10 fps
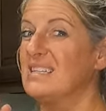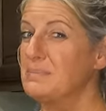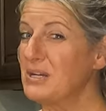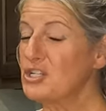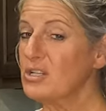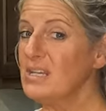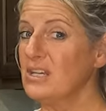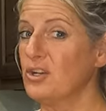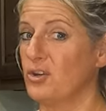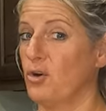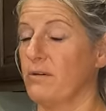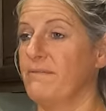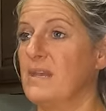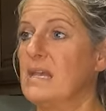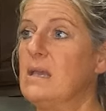especially in an
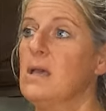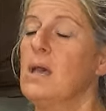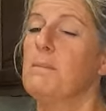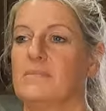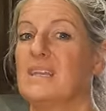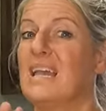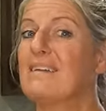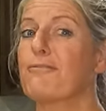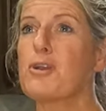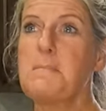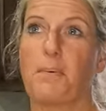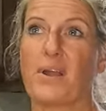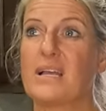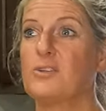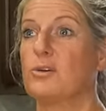RV Every
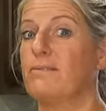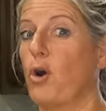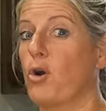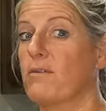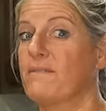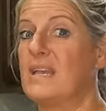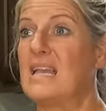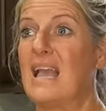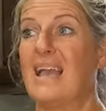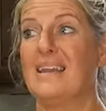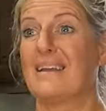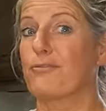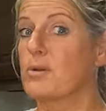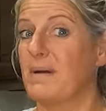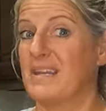brand of RV and
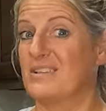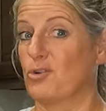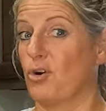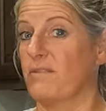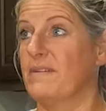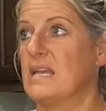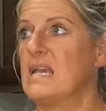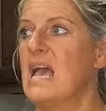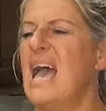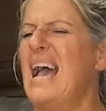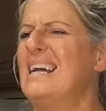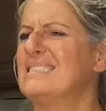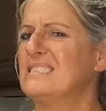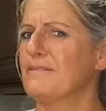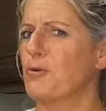everybody's RV
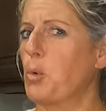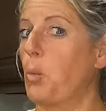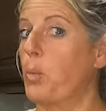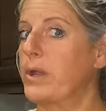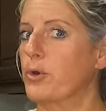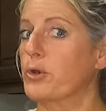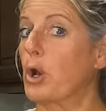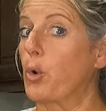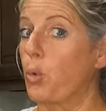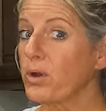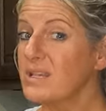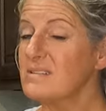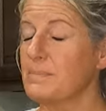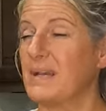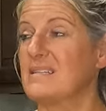has different weird,
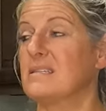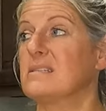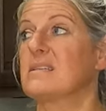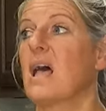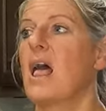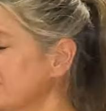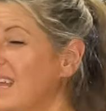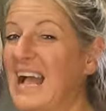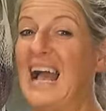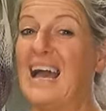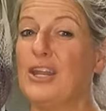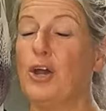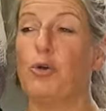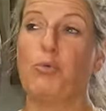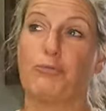quirky spaces. I
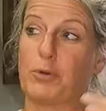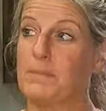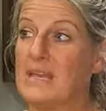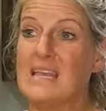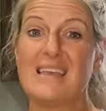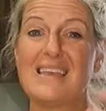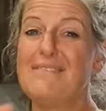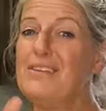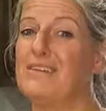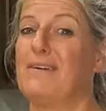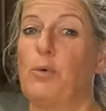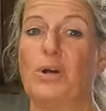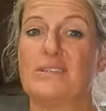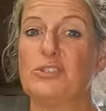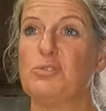know for me, even if I
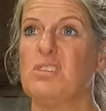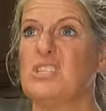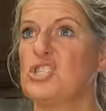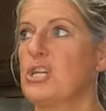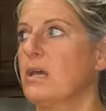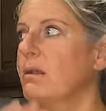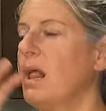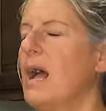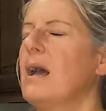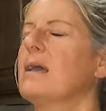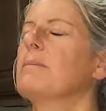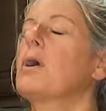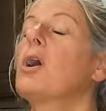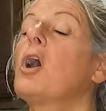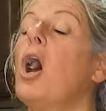wasn't doing this channel, I
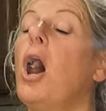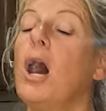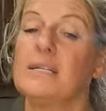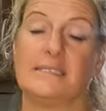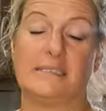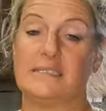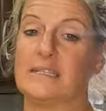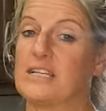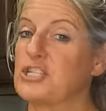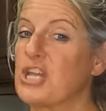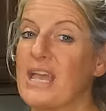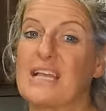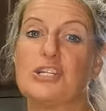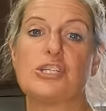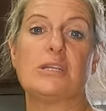am constantly
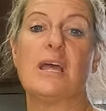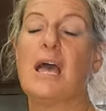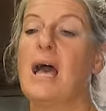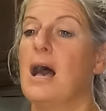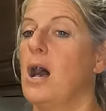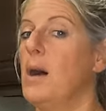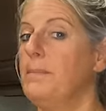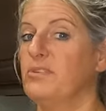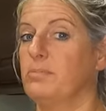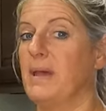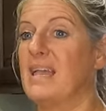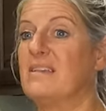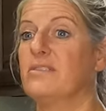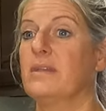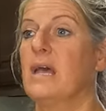changing up a
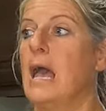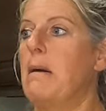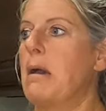space.